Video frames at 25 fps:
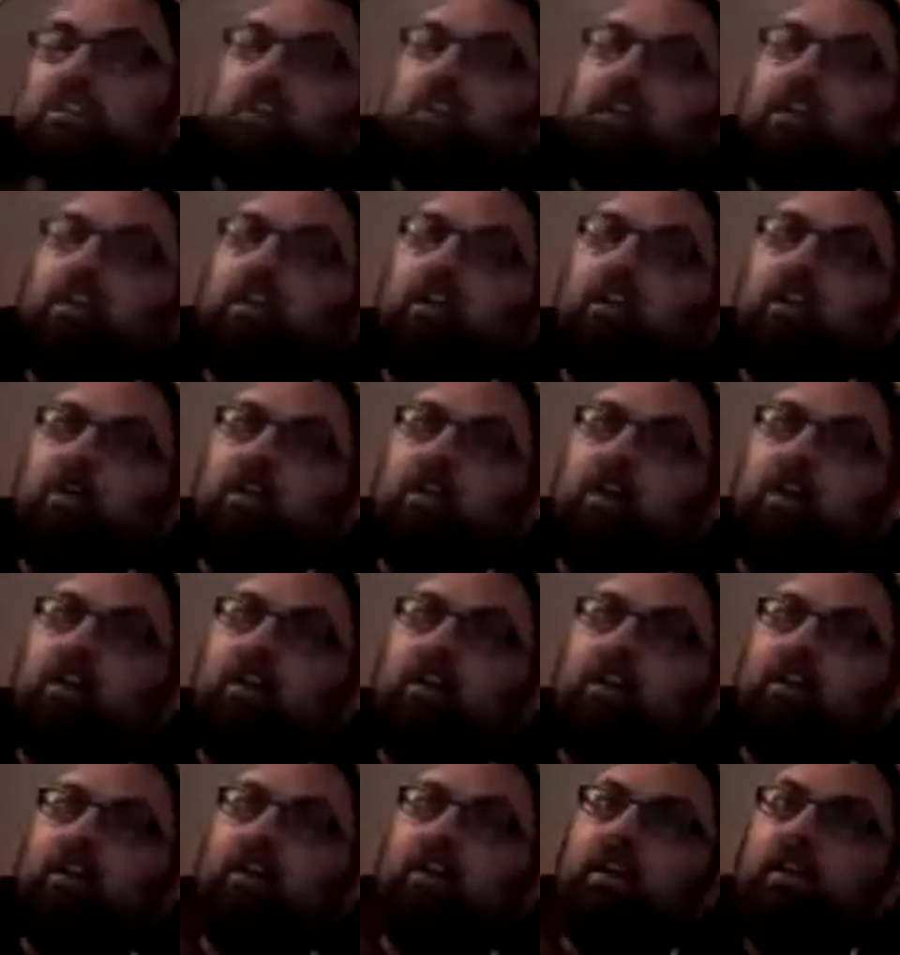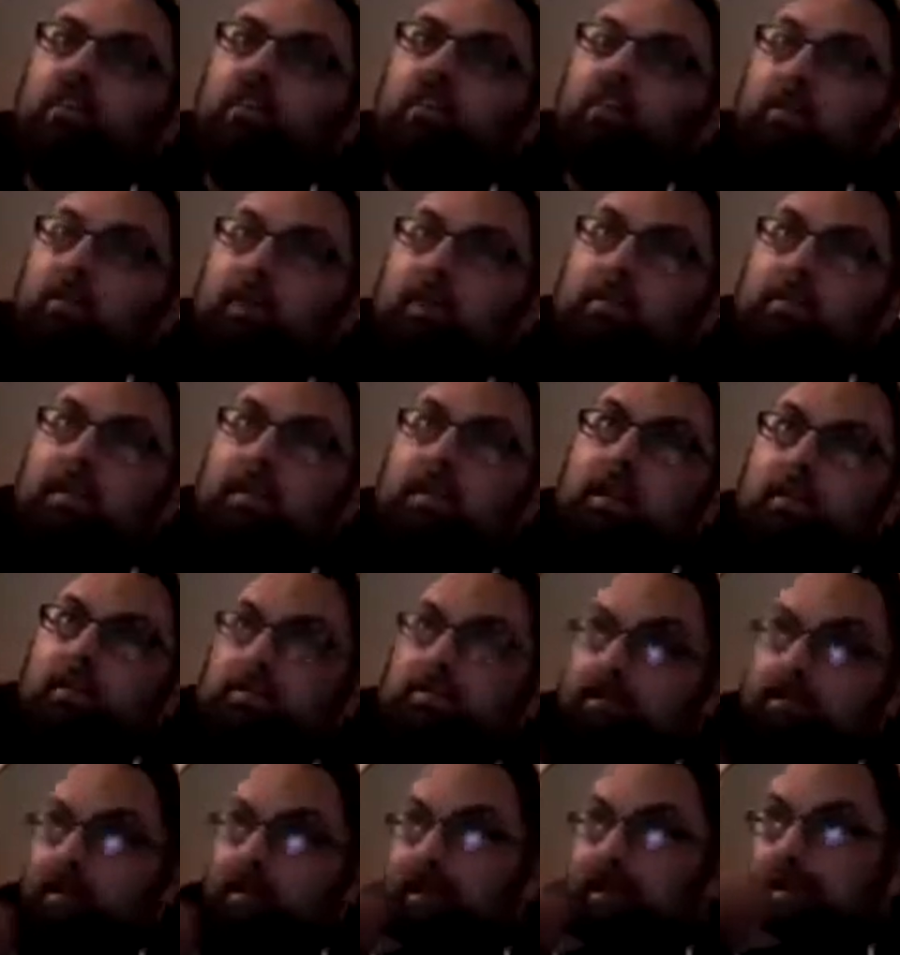though, mate. I know for me
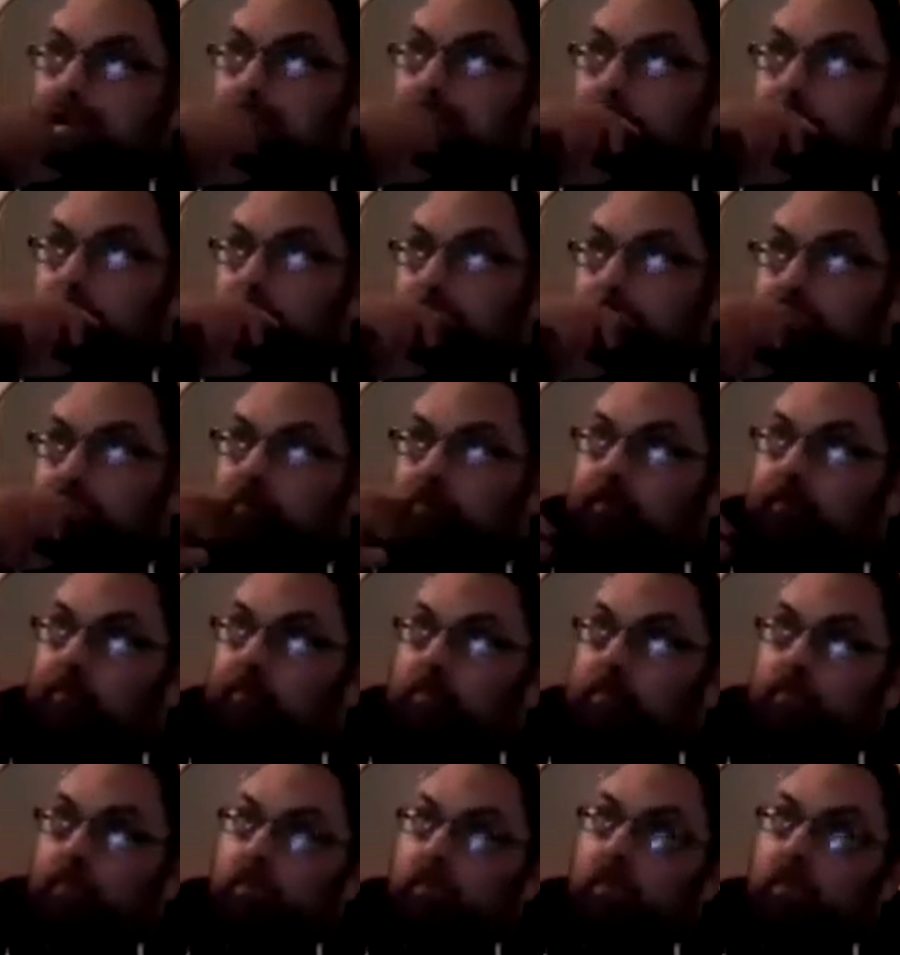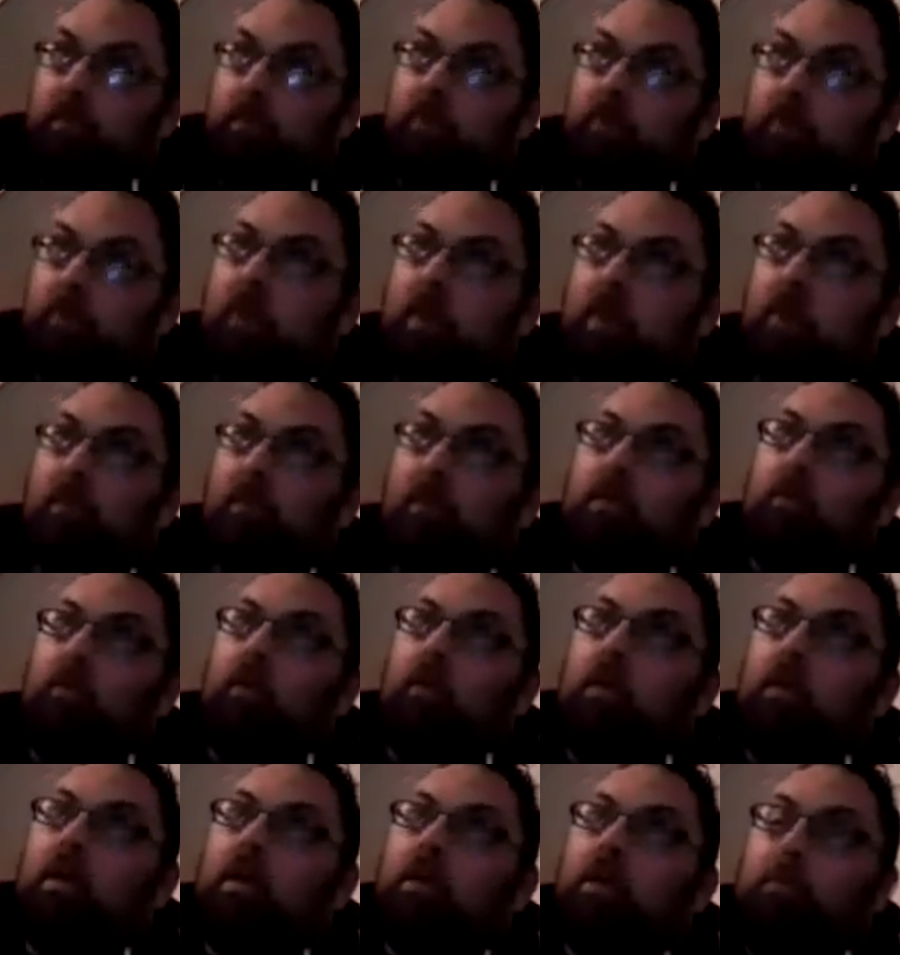personally,
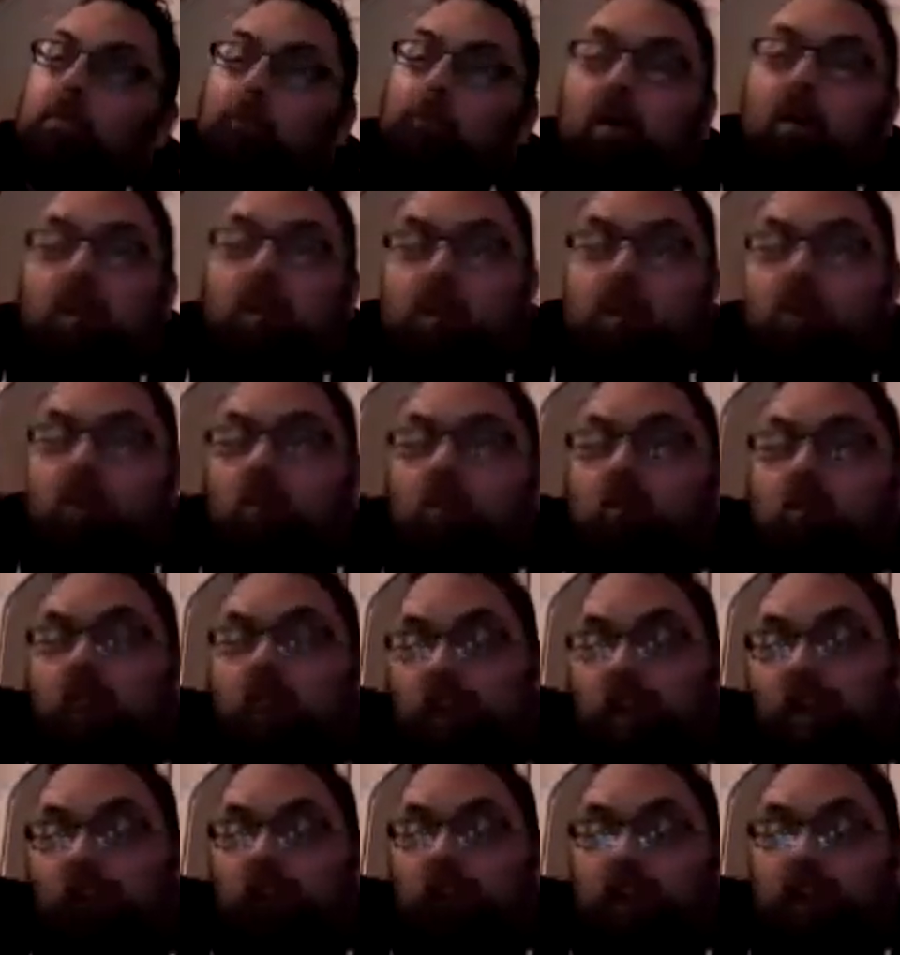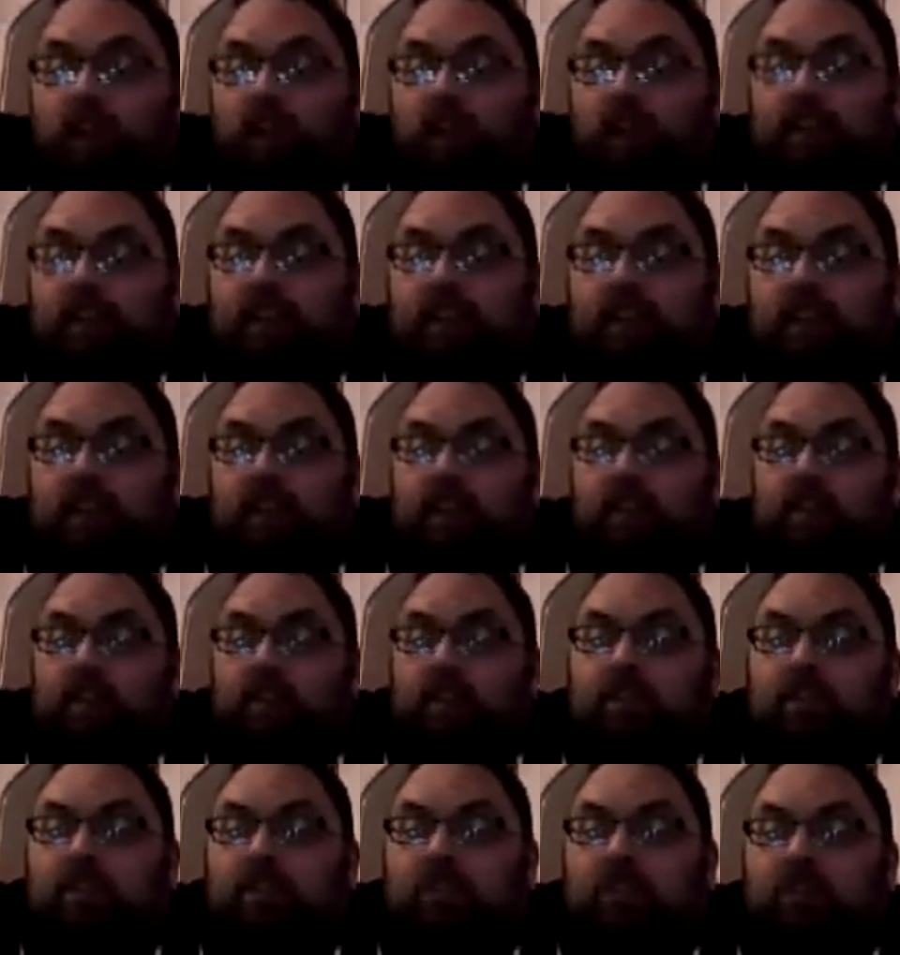my local non-league team
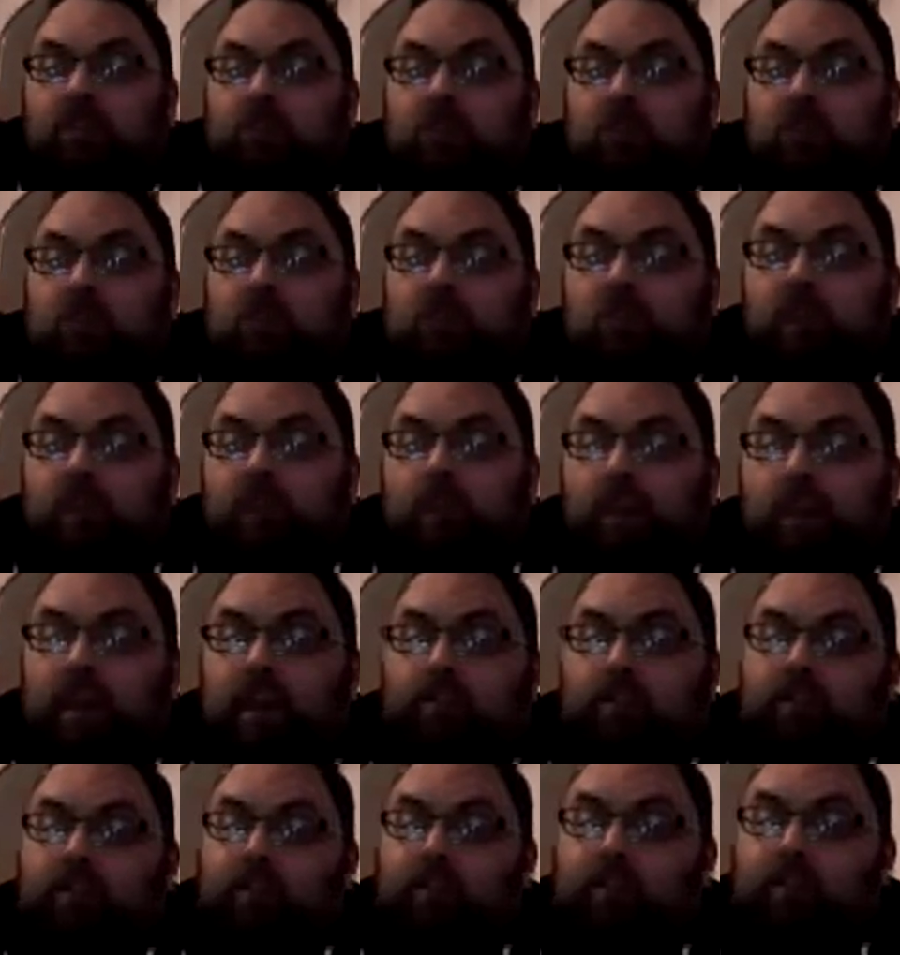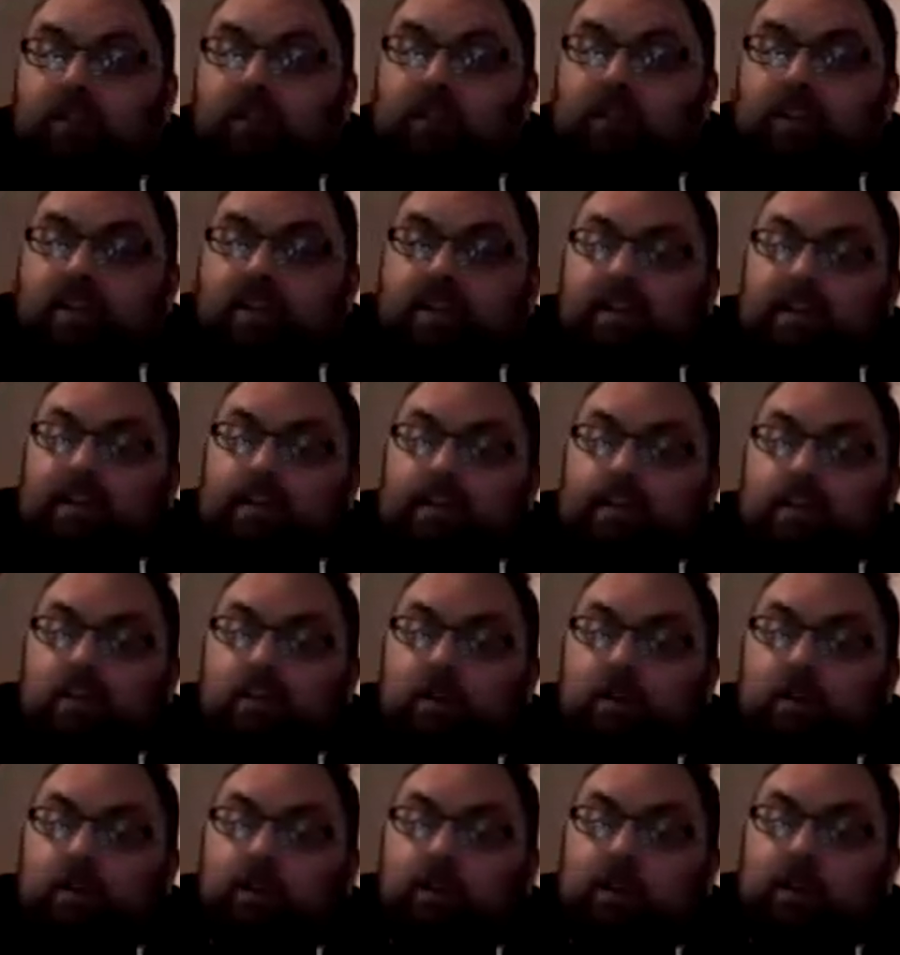is doing a trial game so that the assessors
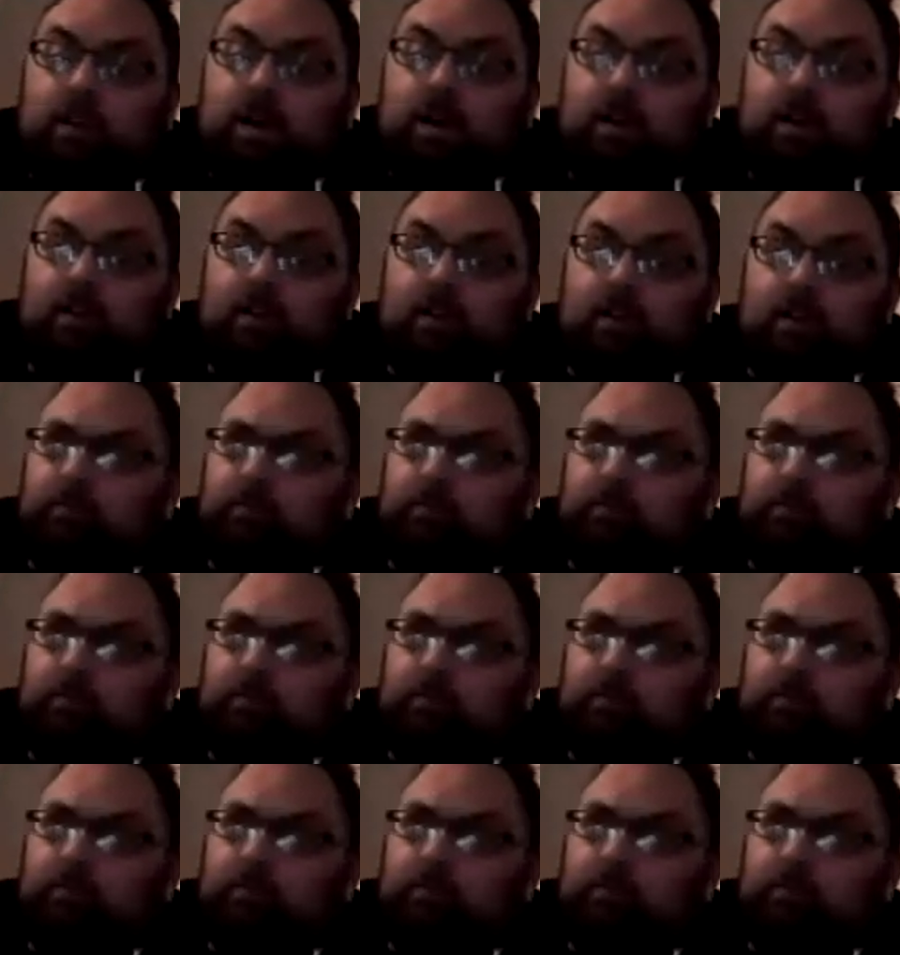will allow